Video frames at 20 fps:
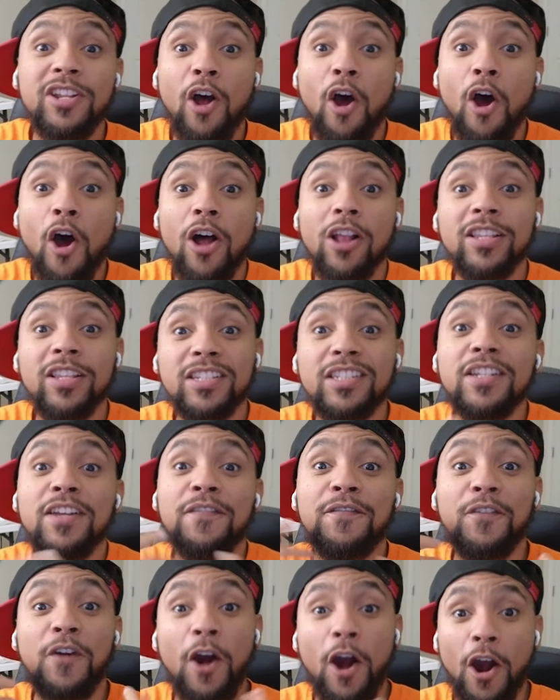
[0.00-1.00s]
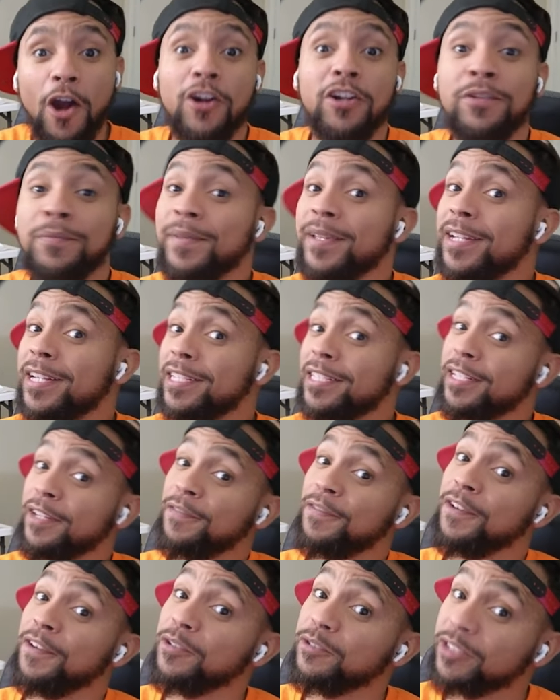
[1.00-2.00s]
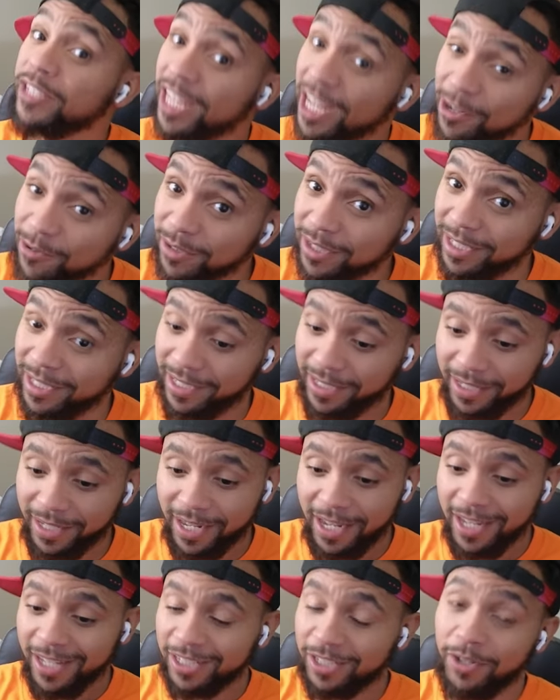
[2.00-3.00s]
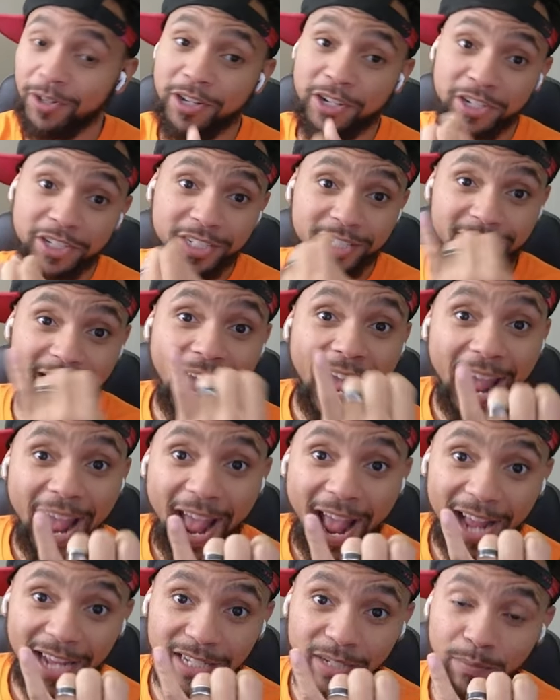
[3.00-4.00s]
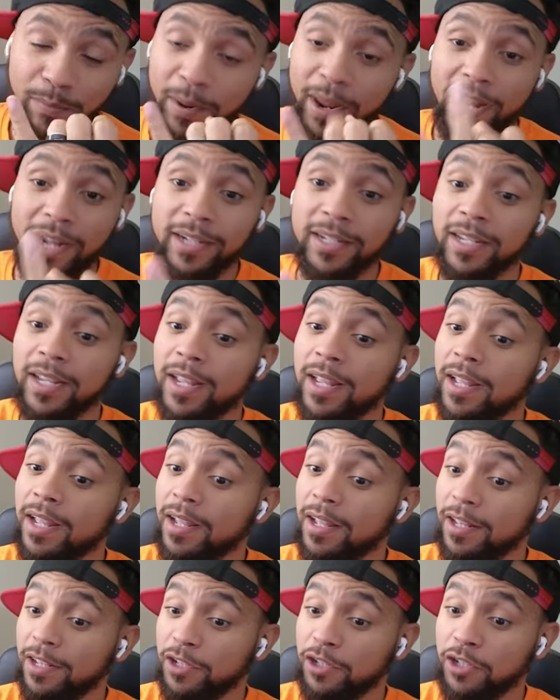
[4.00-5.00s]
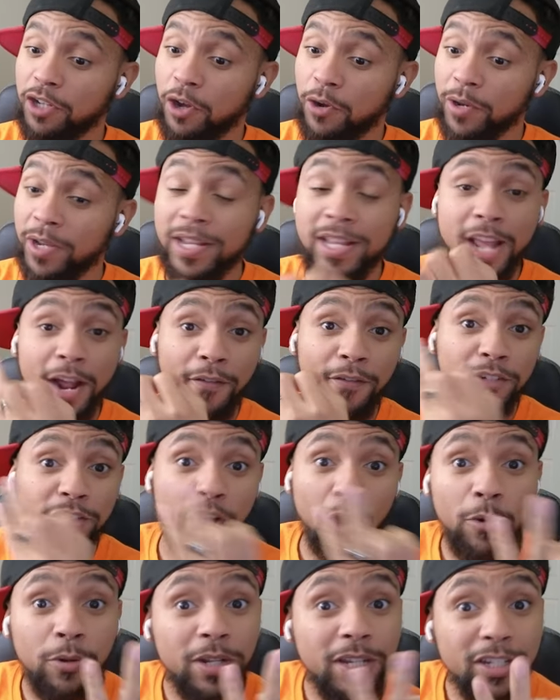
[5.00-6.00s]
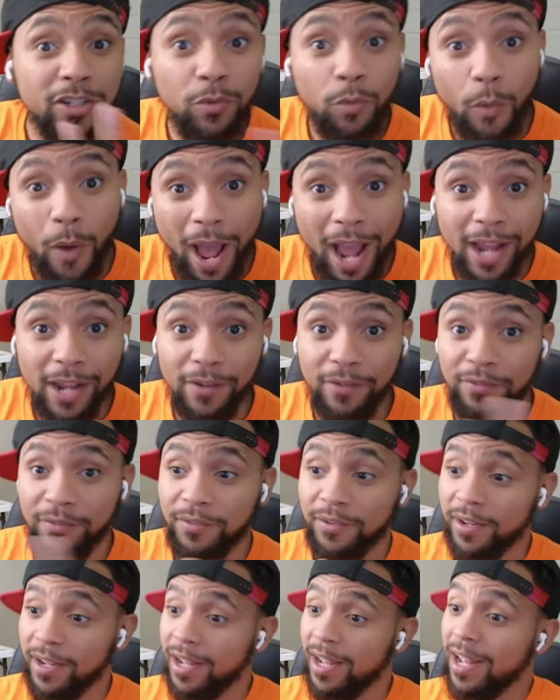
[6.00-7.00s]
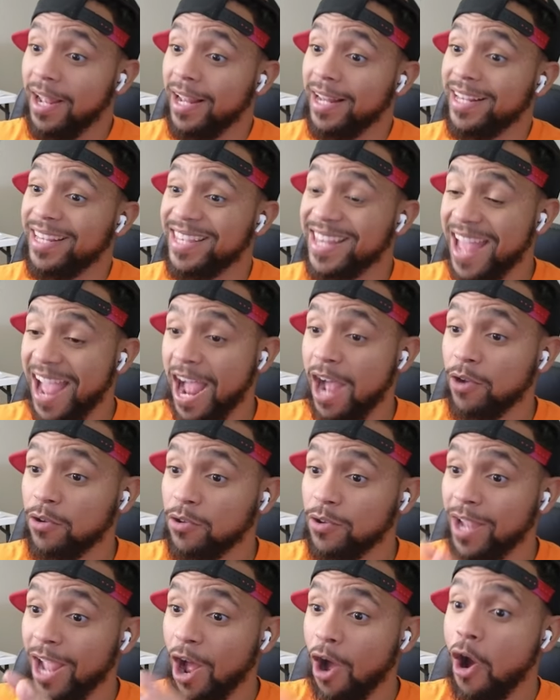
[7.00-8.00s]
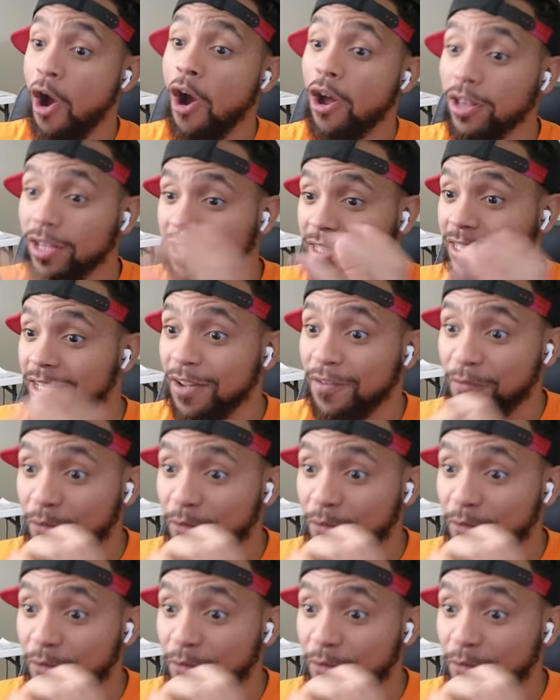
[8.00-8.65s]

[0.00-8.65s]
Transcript: all this stuff for Artie because he feels guilty. So there's that aspect. You know, he never told his wife. Now you got all this stuff